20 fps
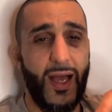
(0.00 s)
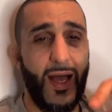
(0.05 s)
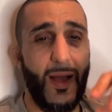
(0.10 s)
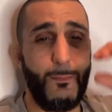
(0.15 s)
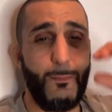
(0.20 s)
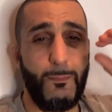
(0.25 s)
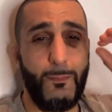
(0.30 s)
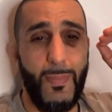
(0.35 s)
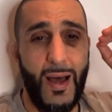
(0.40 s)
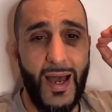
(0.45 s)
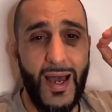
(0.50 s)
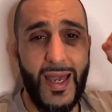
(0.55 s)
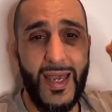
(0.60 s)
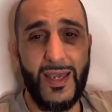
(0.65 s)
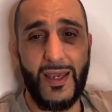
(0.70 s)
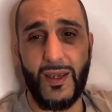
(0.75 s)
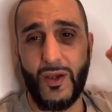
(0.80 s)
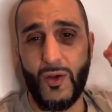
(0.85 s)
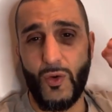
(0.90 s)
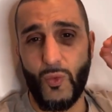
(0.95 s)

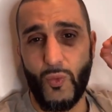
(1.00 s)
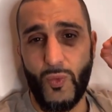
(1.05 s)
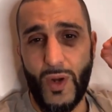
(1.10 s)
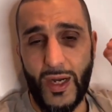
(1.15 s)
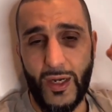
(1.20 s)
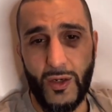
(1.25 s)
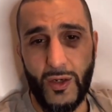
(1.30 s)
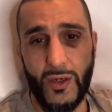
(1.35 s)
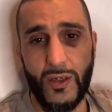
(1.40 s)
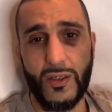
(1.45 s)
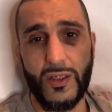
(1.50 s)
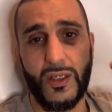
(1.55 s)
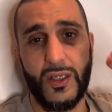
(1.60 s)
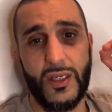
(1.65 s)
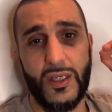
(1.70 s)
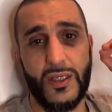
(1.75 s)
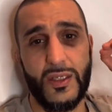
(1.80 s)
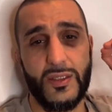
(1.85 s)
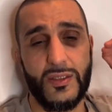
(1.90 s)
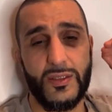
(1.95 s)
My record
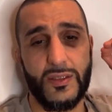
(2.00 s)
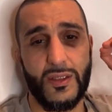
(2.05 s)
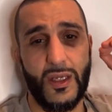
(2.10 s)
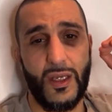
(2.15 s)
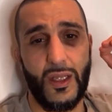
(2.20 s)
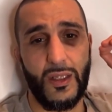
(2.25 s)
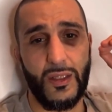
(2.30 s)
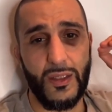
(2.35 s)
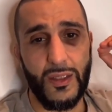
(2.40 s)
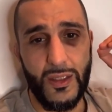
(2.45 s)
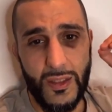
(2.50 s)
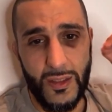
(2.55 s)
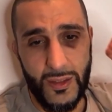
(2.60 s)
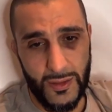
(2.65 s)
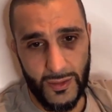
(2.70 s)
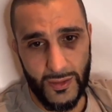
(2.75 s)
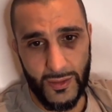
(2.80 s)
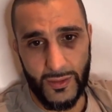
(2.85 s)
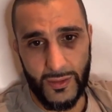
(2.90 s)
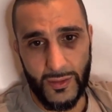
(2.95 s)
is
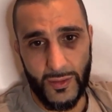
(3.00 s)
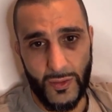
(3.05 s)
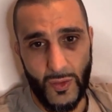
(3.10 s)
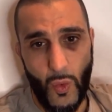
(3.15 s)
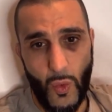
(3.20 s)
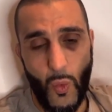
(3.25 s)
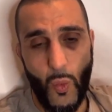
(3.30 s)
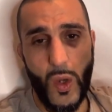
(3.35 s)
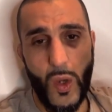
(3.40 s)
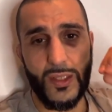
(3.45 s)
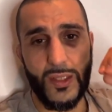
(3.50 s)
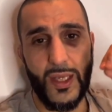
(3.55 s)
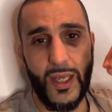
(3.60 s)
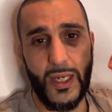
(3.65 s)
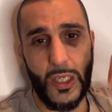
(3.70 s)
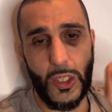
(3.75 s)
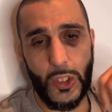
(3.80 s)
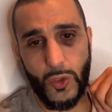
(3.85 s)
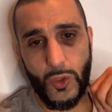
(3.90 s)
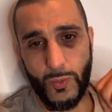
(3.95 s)
clean. What kind
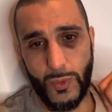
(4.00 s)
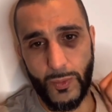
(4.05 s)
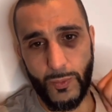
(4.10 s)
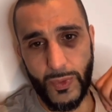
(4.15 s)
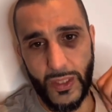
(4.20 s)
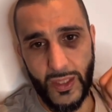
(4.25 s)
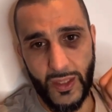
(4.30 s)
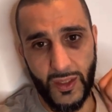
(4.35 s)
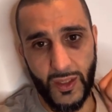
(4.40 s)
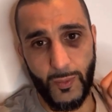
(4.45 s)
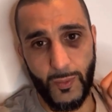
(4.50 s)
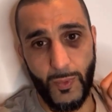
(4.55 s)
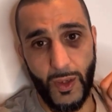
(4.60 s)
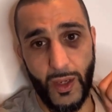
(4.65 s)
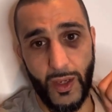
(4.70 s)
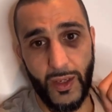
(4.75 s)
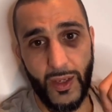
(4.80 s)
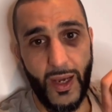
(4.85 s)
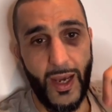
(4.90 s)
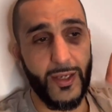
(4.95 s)
of human being am
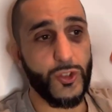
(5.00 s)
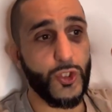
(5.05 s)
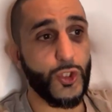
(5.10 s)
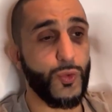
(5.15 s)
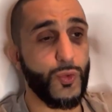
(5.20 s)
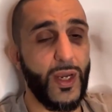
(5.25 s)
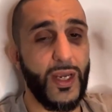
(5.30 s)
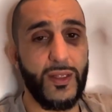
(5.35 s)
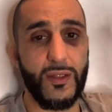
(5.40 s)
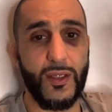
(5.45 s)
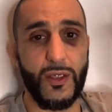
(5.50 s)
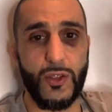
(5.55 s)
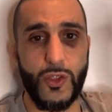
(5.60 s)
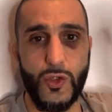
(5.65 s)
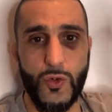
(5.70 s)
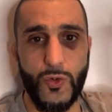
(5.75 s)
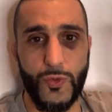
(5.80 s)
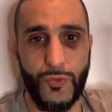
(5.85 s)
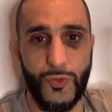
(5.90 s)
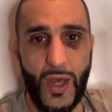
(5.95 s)
I? I trained the
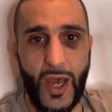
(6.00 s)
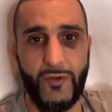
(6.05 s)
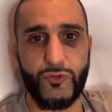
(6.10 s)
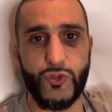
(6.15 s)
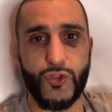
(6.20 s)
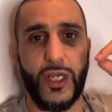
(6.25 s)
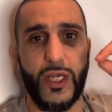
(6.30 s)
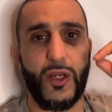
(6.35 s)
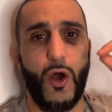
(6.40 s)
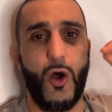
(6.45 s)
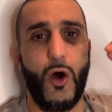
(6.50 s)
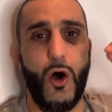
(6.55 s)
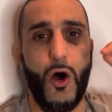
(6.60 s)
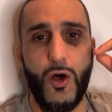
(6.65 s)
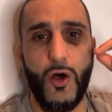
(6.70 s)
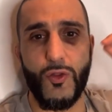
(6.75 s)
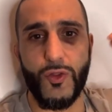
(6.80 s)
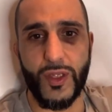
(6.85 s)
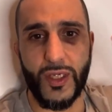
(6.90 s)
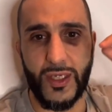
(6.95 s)
youth. I've trained
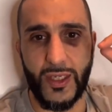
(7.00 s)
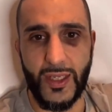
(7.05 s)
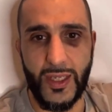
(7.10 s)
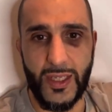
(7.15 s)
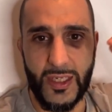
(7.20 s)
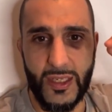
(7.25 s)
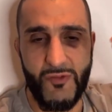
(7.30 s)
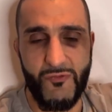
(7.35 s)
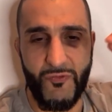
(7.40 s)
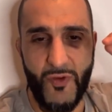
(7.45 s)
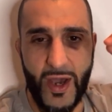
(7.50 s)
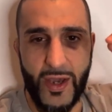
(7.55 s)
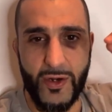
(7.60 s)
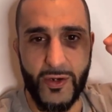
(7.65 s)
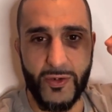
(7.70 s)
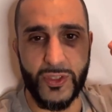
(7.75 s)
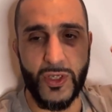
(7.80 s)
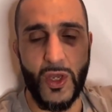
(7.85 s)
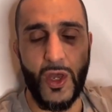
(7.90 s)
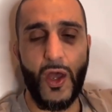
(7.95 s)
all the Canadian
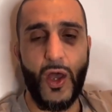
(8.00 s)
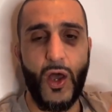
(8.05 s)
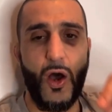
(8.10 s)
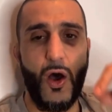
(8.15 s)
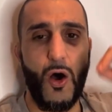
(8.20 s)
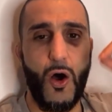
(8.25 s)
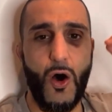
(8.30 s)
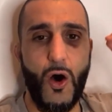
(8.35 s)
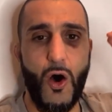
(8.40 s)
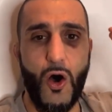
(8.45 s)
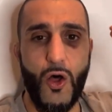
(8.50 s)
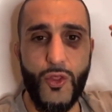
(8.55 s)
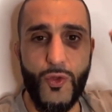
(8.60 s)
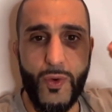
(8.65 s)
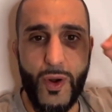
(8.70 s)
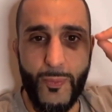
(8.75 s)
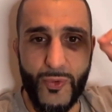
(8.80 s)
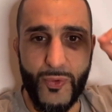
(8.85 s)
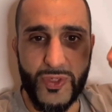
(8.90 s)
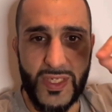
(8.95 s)
fighters, all the
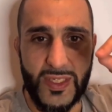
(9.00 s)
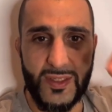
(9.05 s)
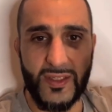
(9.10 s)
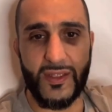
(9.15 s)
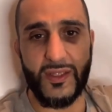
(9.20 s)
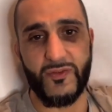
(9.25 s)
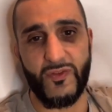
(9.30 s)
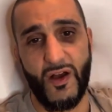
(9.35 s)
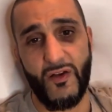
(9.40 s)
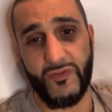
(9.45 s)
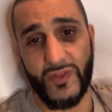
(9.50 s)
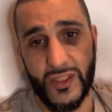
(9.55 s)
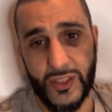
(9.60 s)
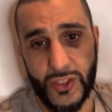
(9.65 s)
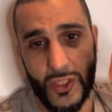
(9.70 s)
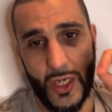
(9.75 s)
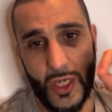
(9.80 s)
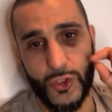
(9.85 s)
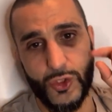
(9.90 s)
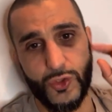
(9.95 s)
representatives of this
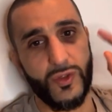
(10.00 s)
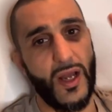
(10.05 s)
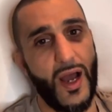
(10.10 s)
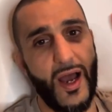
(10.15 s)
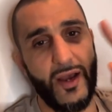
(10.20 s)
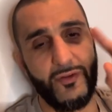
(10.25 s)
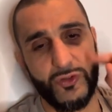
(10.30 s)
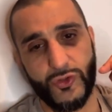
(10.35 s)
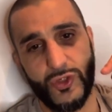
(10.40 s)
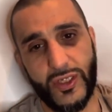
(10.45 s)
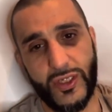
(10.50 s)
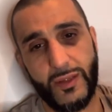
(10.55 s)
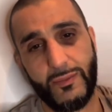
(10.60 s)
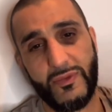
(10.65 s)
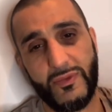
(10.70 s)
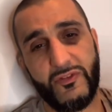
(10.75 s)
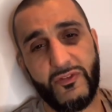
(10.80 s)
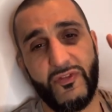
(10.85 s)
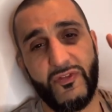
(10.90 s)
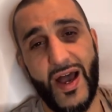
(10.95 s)
country. I've trained them,
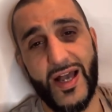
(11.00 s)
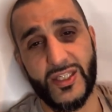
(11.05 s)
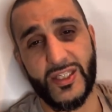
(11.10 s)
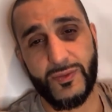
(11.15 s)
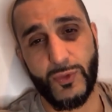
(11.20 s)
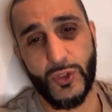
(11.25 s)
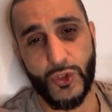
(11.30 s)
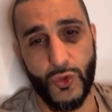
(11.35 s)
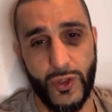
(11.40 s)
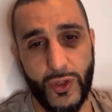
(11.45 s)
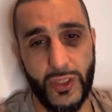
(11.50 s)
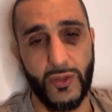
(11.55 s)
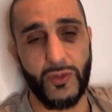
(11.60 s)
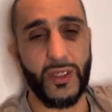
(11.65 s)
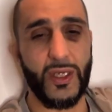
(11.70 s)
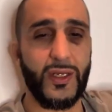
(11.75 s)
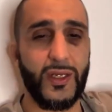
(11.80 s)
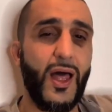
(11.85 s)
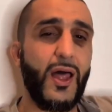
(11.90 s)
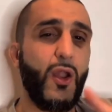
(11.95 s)
the vast majority,
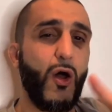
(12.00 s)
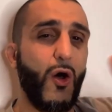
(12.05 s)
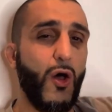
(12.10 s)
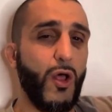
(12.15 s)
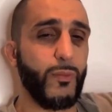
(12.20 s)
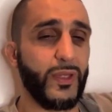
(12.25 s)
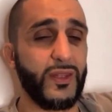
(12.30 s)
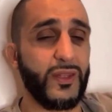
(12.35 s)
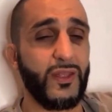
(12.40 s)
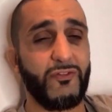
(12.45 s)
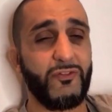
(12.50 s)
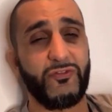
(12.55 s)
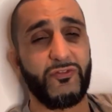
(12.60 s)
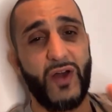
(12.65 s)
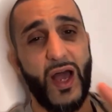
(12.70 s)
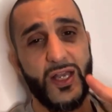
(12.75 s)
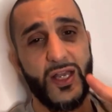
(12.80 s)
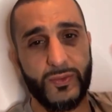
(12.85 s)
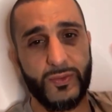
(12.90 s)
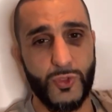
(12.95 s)
okay? Not all, but the
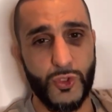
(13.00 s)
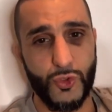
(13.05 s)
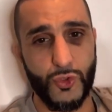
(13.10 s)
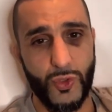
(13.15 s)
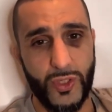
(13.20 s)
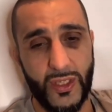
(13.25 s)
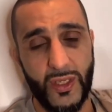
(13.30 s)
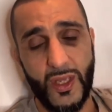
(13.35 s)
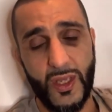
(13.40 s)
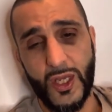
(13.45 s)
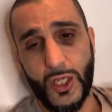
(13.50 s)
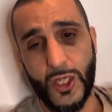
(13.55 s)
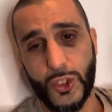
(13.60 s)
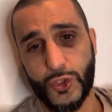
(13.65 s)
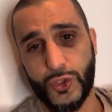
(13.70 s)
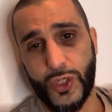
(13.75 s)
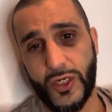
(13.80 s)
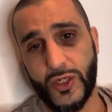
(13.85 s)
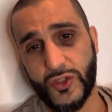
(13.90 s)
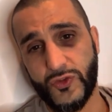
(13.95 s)
vast majority.
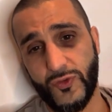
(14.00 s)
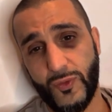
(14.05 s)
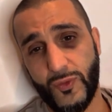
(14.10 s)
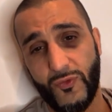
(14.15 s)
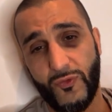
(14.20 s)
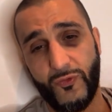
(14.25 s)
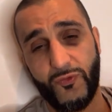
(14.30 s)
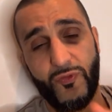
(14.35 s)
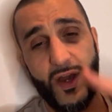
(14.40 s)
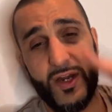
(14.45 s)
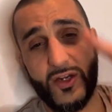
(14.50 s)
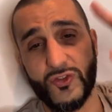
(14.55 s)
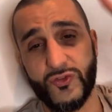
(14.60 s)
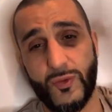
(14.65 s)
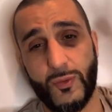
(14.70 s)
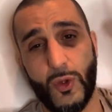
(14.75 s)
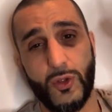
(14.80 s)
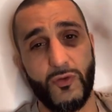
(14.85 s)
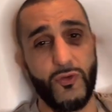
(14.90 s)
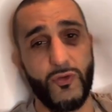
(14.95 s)
Fighters
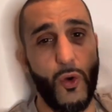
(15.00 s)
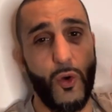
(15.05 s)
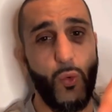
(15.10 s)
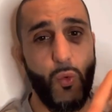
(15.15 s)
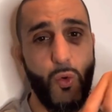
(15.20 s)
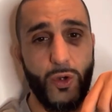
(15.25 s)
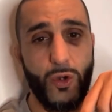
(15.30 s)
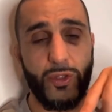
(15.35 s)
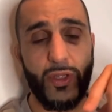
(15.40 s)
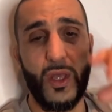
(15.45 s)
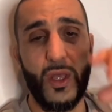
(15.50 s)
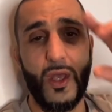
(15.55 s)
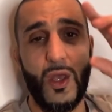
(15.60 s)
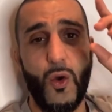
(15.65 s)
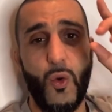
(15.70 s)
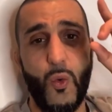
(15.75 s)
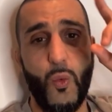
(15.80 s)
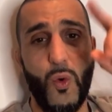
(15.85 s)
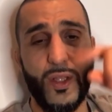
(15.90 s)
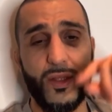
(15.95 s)
from all over the world.
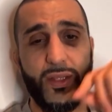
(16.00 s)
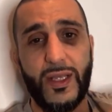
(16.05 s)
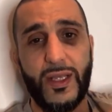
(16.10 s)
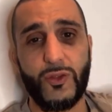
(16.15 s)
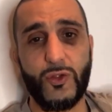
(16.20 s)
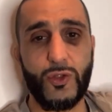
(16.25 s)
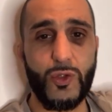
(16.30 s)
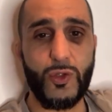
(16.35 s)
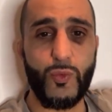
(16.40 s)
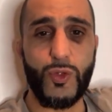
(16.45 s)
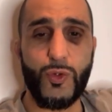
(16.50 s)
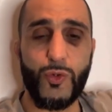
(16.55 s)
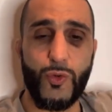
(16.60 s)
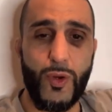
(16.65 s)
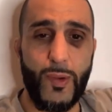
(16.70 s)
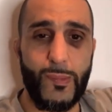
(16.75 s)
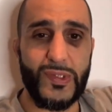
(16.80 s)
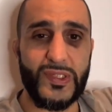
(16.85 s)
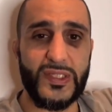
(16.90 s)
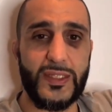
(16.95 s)
What did I do? Did we
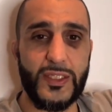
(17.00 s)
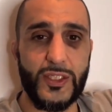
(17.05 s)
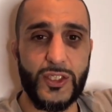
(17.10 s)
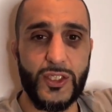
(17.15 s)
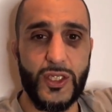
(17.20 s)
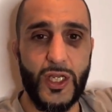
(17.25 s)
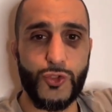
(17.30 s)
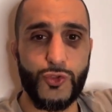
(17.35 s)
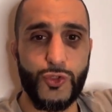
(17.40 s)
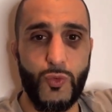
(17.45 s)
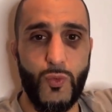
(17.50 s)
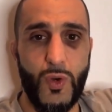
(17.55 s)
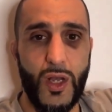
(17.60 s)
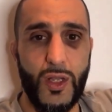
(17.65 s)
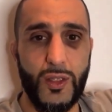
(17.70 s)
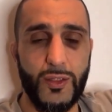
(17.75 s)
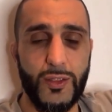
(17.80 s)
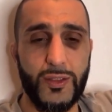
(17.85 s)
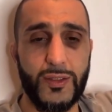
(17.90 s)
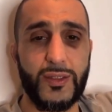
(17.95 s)
represent this country
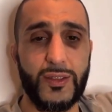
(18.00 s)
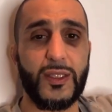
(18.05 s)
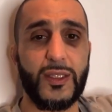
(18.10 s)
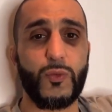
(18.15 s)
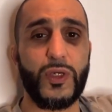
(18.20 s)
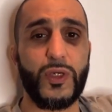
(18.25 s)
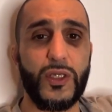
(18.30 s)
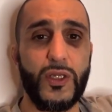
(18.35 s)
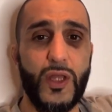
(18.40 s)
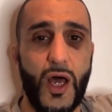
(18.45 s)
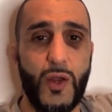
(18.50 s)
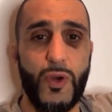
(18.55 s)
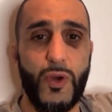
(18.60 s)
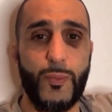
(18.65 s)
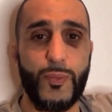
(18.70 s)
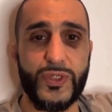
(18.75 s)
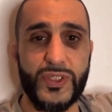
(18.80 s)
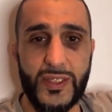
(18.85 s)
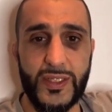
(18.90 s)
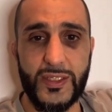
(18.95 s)
well? Did we not
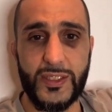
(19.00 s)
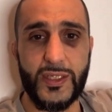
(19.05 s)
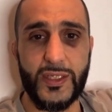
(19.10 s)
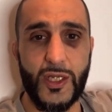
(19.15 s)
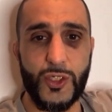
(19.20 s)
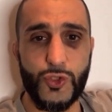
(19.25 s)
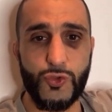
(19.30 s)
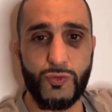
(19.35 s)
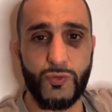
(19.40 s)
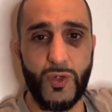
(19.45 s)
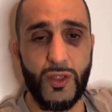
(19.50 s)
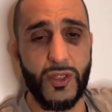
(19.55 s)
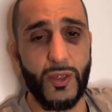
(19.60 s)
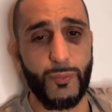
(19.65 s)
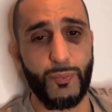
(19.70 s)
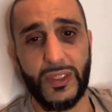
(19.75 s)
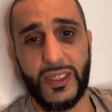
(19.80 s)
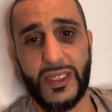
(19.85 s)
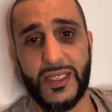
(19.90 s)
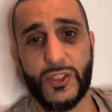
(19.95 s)
represent this country well? The
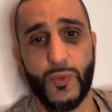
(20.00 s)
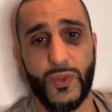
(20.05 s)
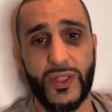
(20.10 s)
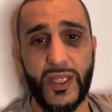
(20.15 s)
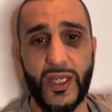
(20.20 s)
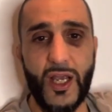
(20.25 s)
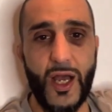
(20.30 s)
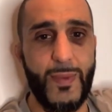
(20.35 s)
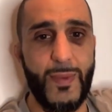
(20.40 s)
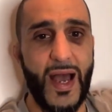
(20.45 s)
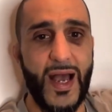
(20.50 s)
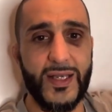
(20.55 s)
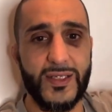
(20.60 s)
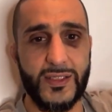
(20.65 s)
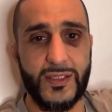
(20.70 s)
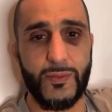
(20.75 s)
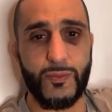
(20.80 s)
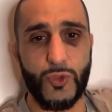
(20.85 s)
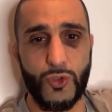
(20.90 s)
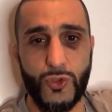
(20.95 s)
police, when they come, asked
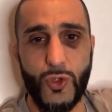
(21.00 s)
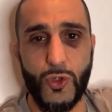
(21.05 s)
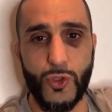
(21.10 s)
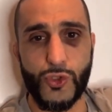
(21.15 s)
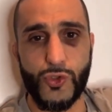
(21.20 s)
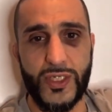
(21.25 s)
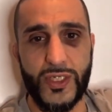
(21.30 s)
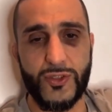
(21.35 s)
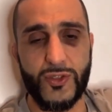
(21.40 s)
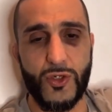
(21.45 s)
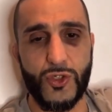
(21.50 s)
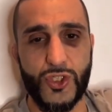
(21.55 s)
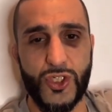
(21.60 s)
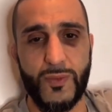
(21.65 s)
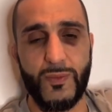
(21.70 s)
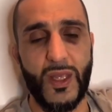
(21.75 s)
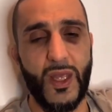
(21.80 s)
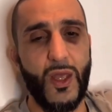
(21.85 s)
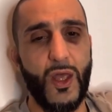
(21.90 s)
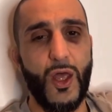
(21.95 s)
them, do you know TriStar Gym?